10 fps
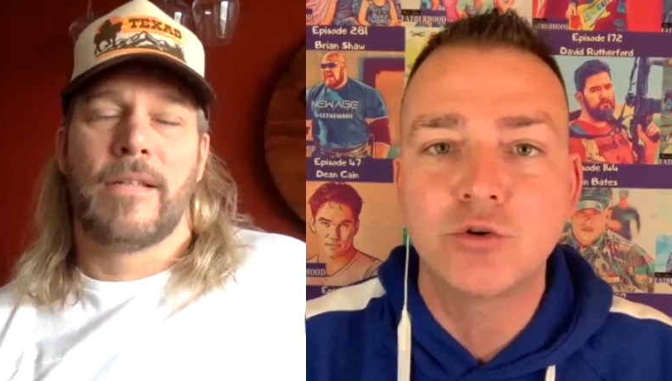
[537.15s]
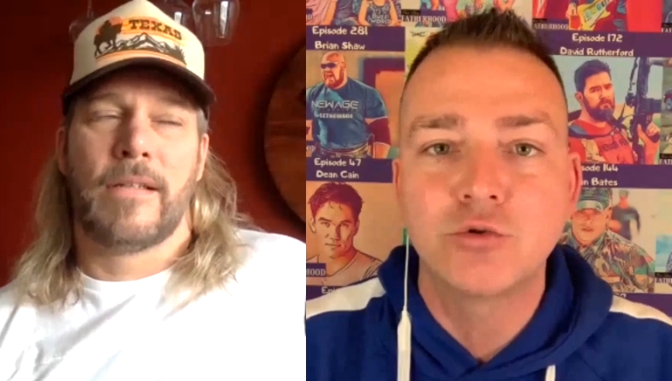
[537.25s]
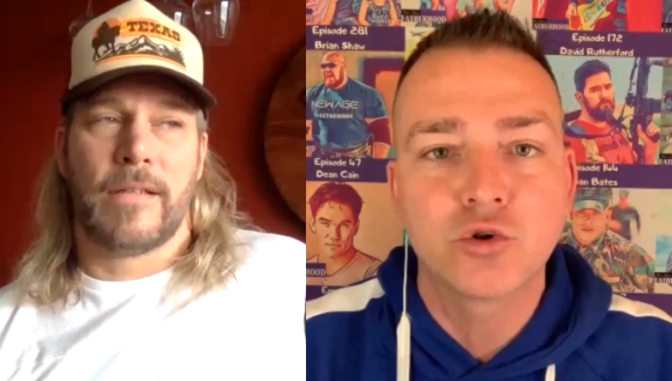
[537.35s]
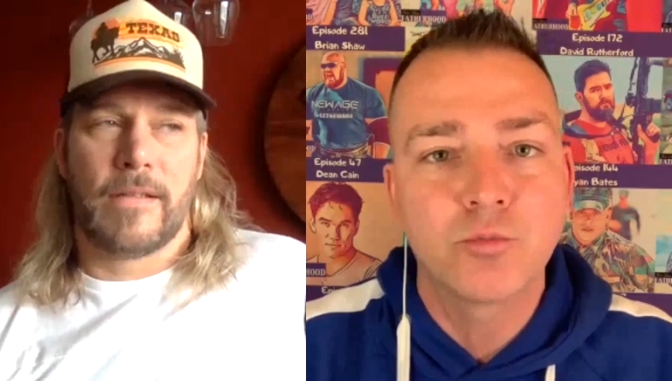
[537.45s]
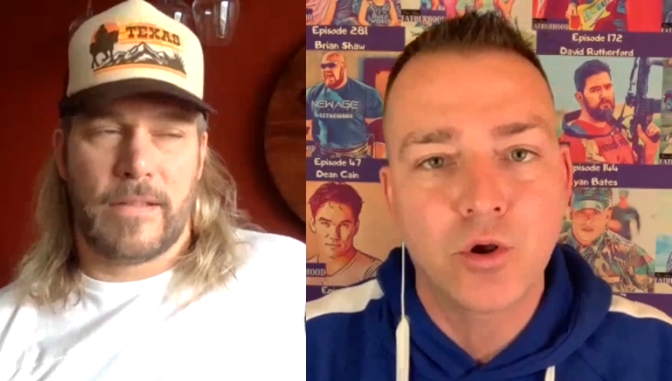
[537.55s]
Speaker 1: and
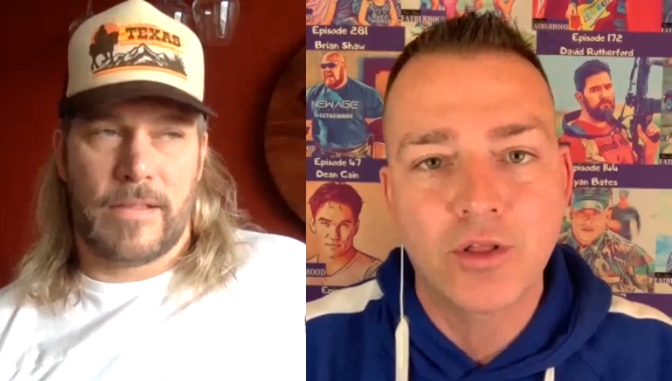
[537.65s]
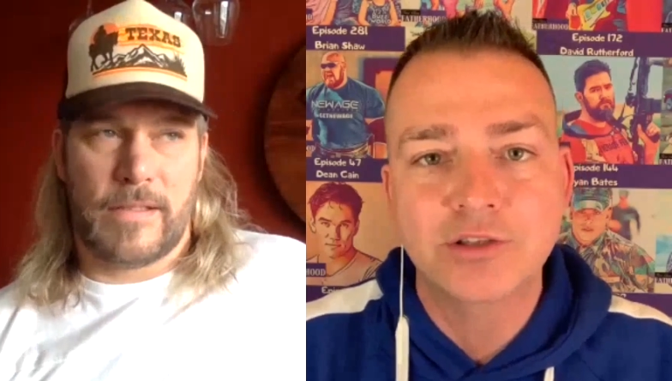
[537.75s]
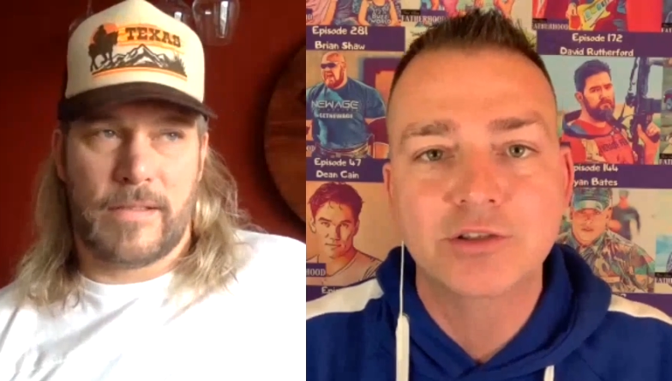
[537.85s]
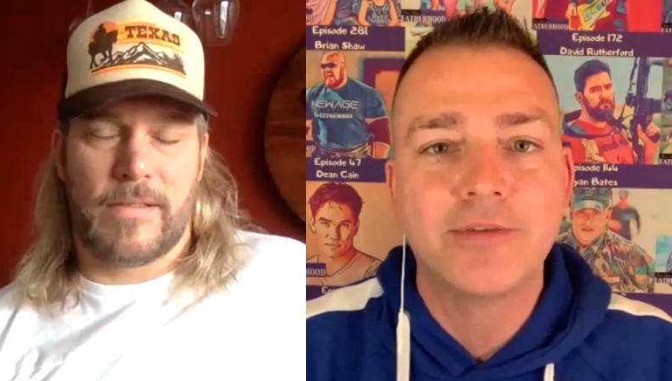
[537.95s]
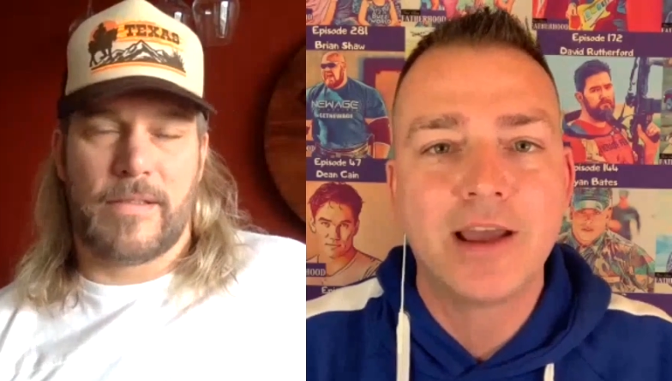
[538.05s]
YouTube and all
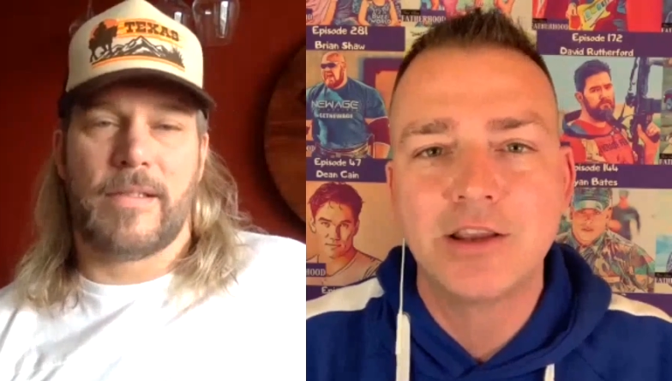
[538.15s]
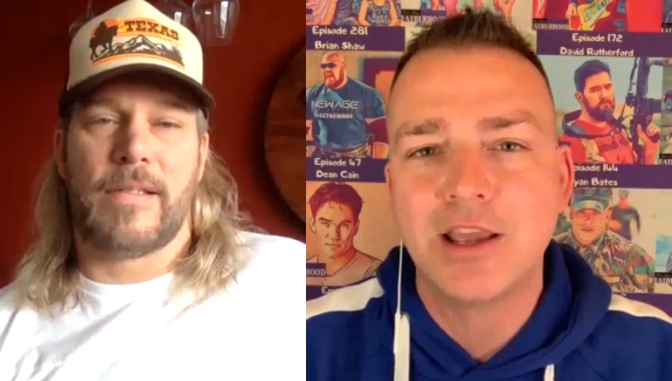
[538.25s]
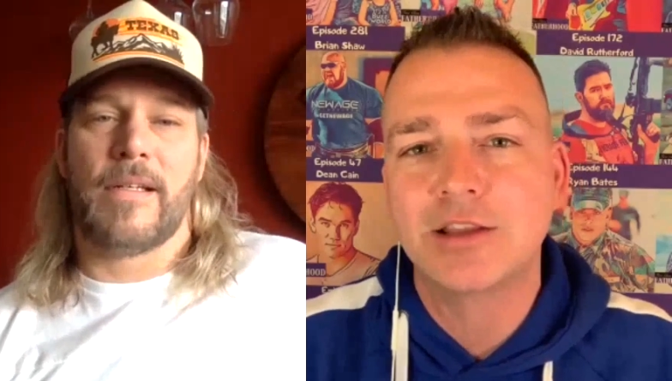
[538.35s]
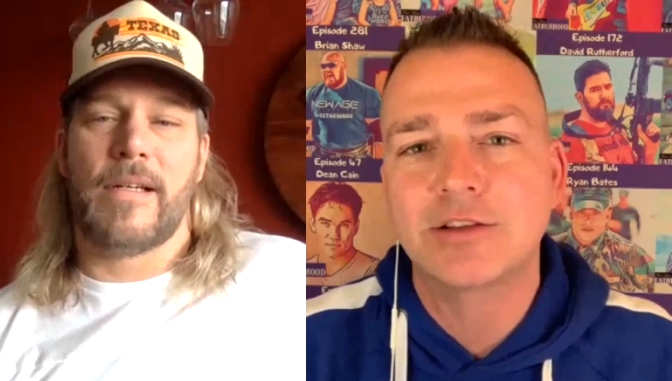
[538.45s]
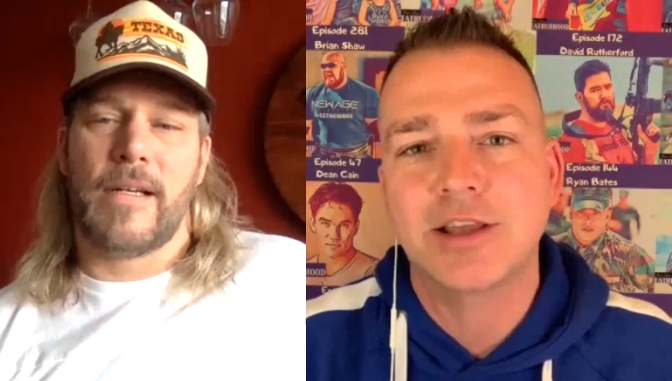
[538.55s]
that stuff? How do
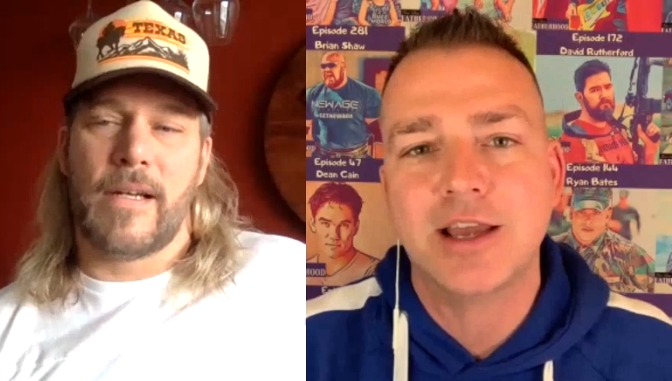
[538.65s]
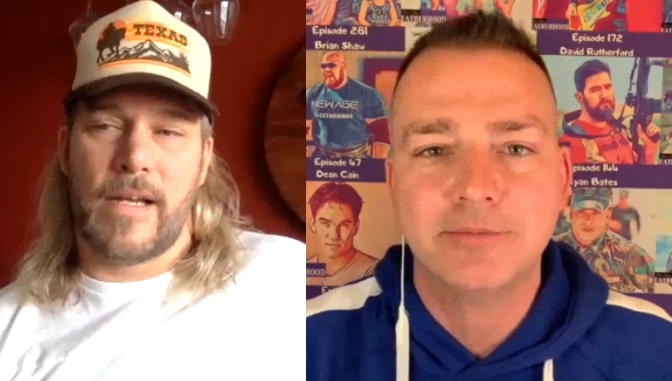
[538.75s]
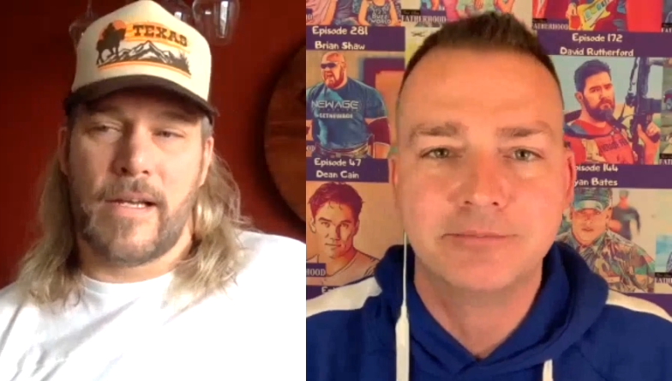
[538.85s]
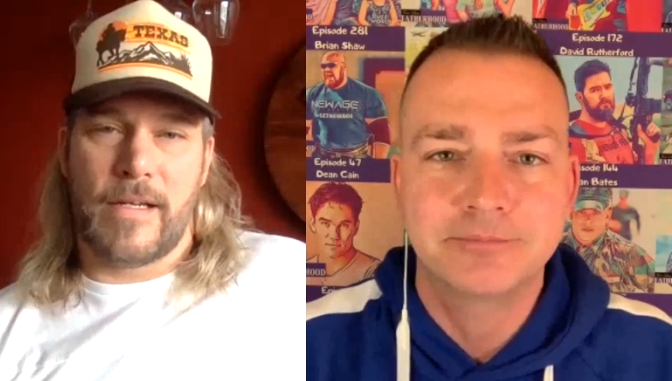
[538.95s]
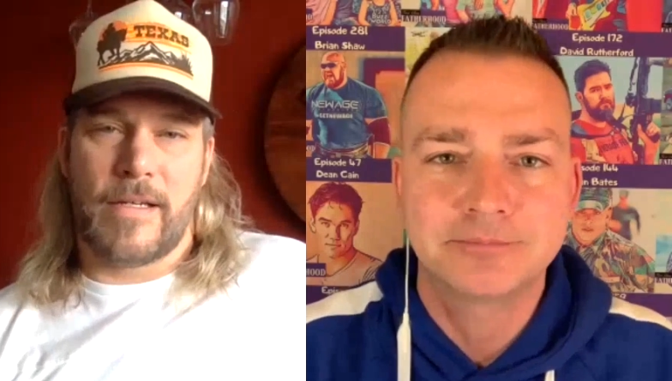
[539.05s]
you handle
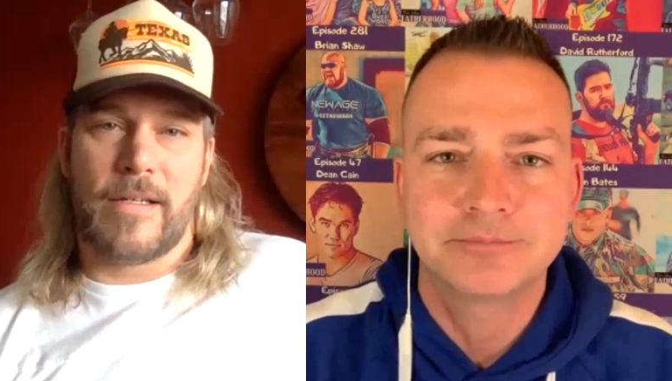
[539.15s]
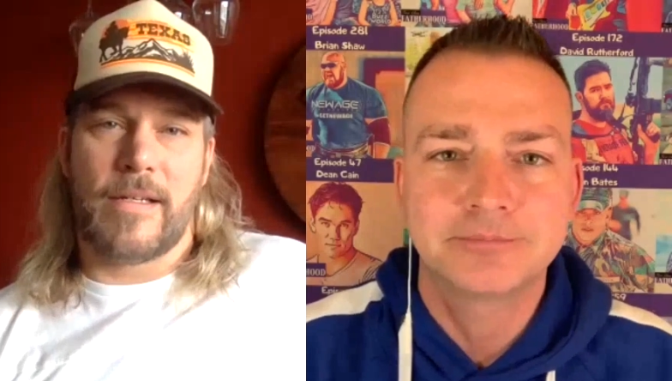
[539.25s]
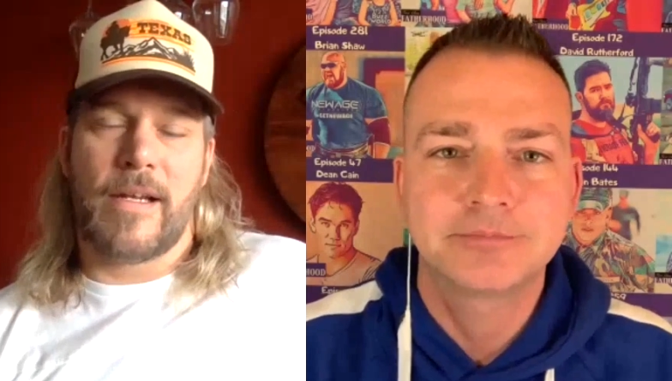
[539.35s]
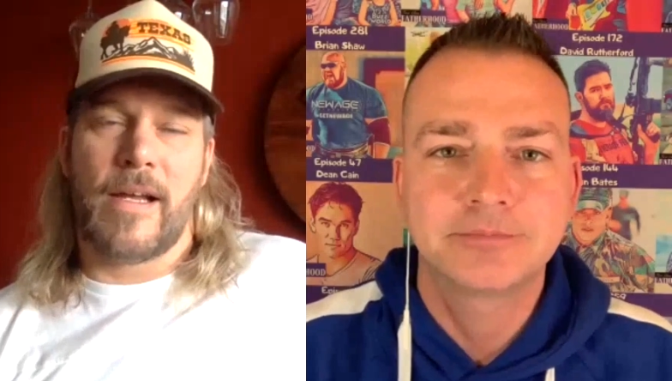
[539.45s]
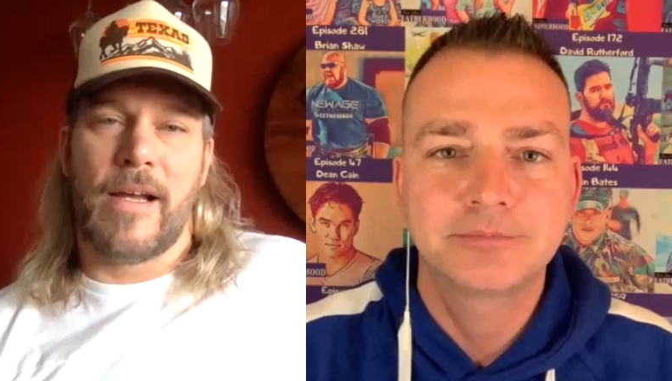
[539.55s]
that?
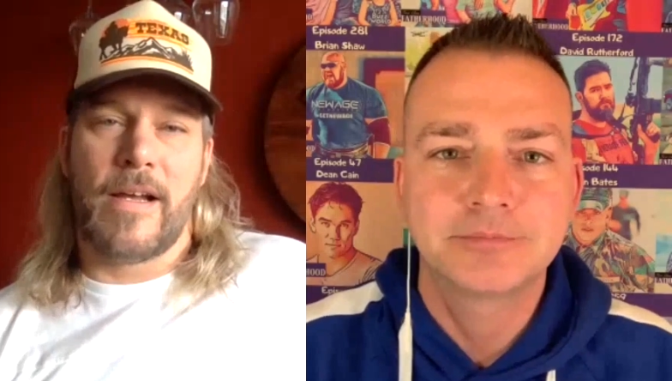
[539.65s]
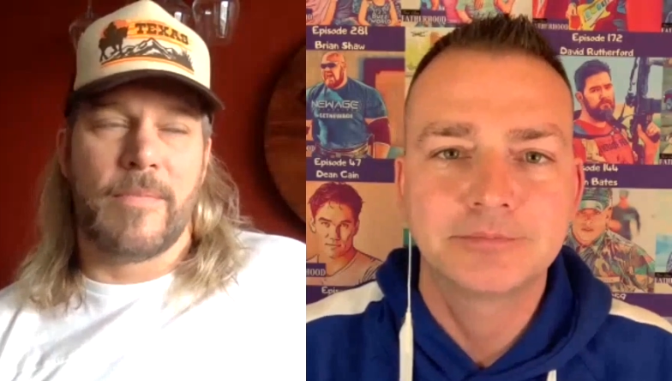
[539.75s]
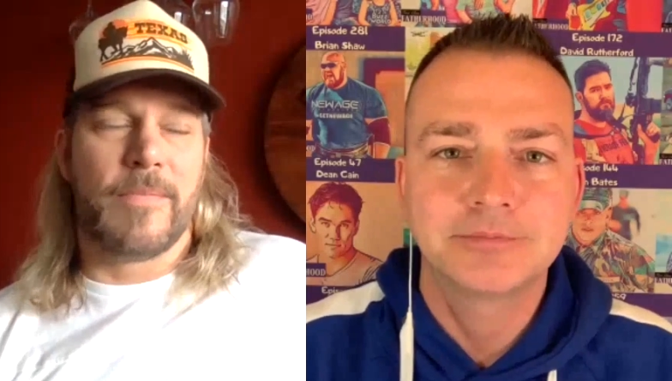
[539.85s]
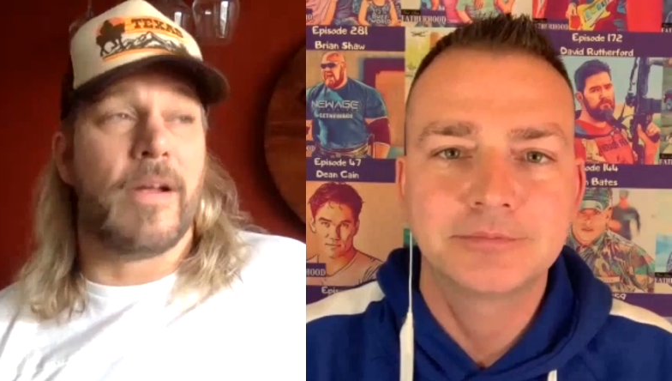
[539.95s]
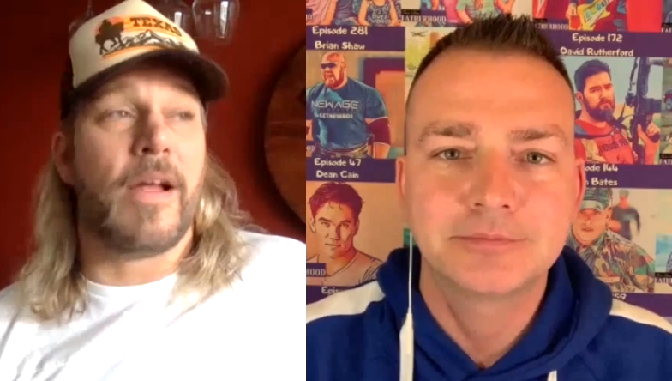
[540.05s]

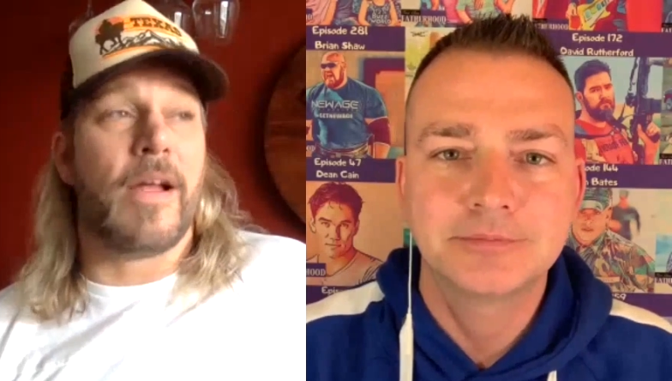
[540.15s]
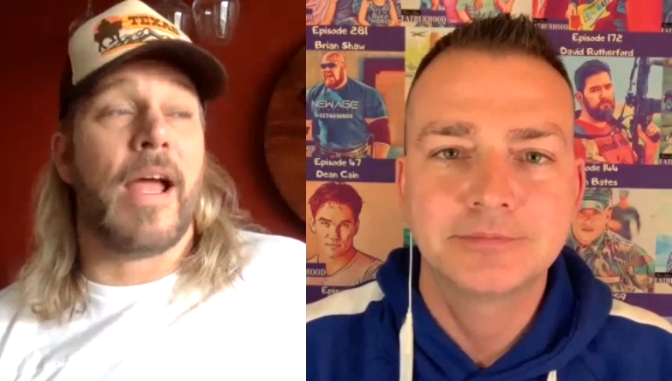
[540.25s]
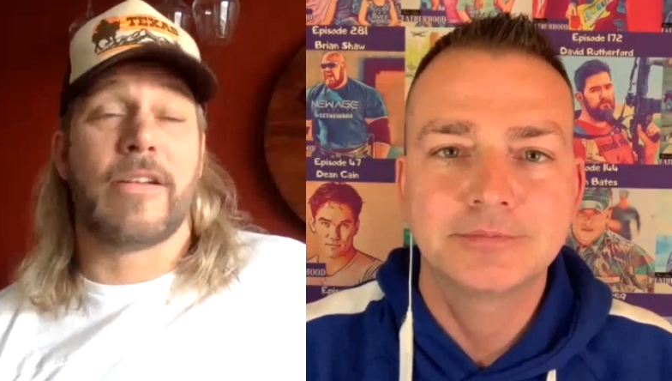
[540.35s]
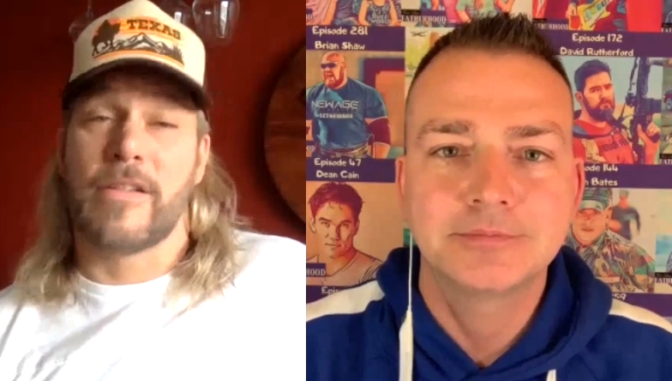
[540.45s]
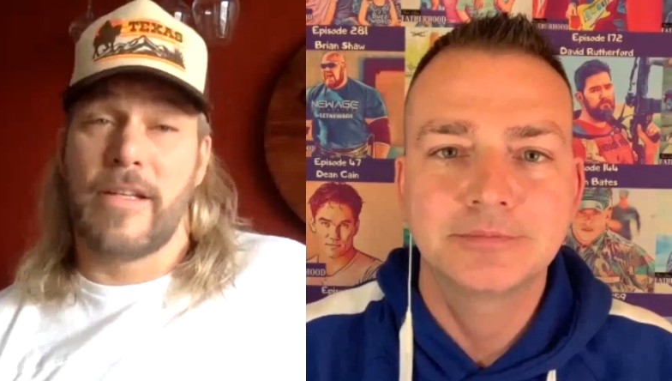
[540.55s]
Speaker 2: Um,
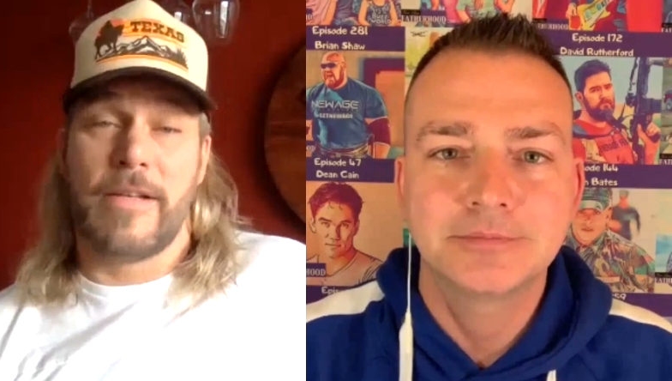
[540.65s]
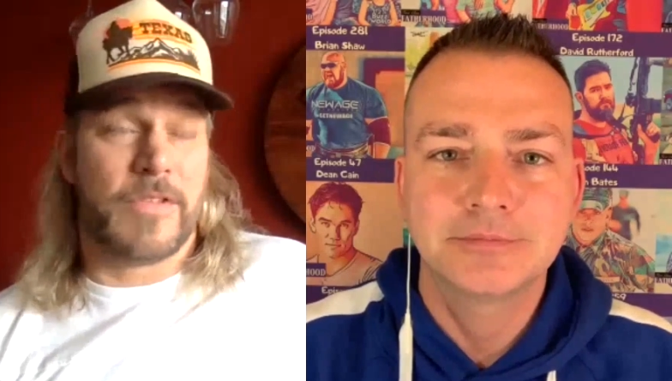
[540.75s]
actually,